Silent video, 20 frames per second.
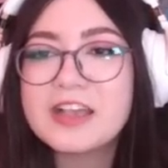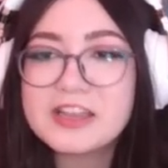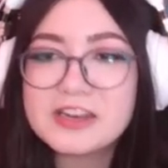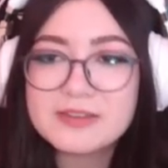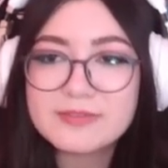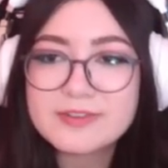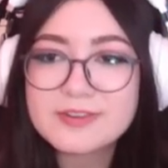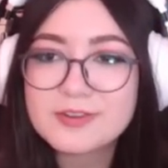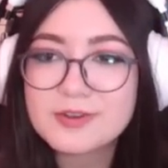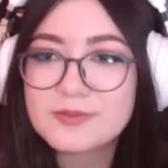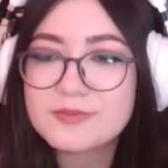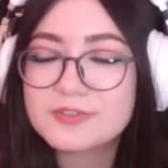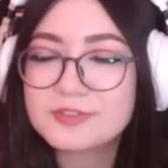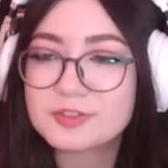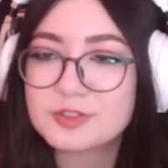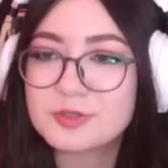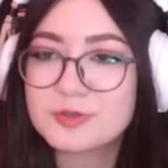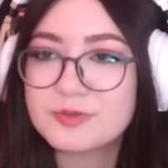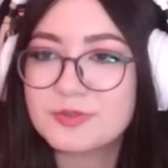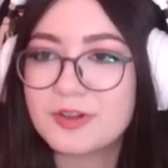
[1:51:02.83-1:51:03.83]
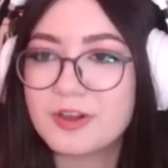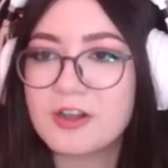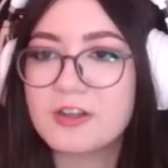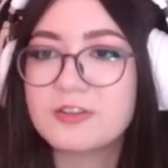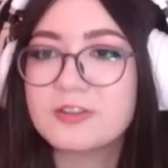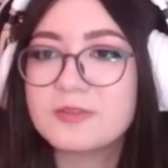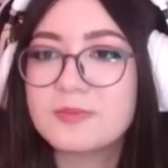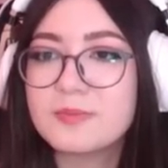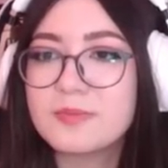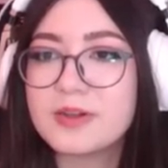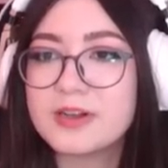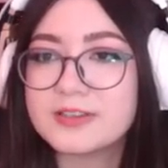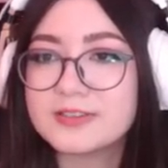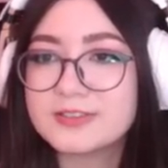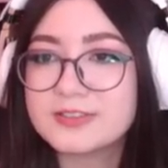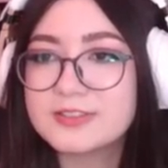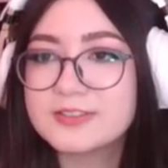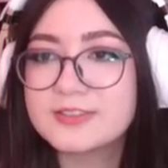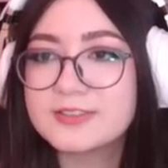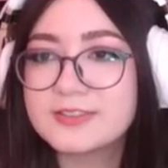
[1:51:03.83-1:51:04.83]
I can never go for too long,
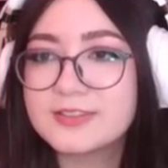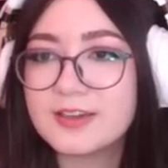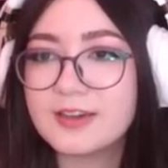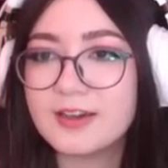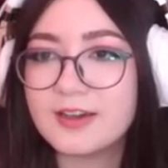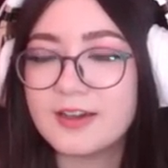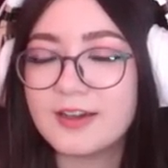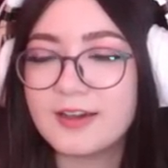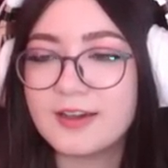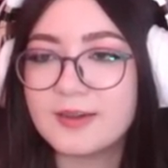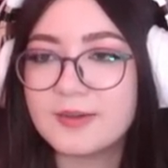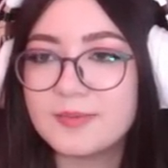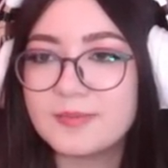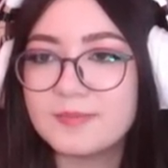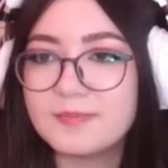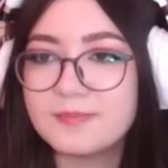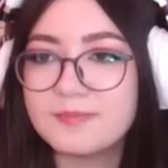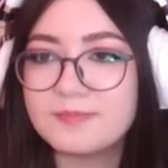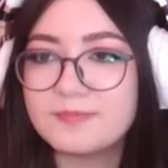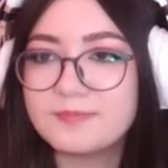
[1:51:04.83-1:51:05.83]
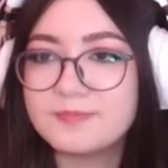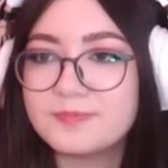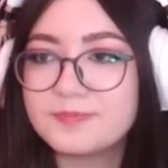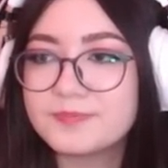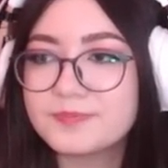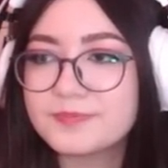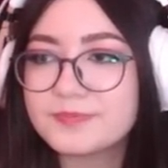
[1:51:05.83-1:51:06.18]
but, um,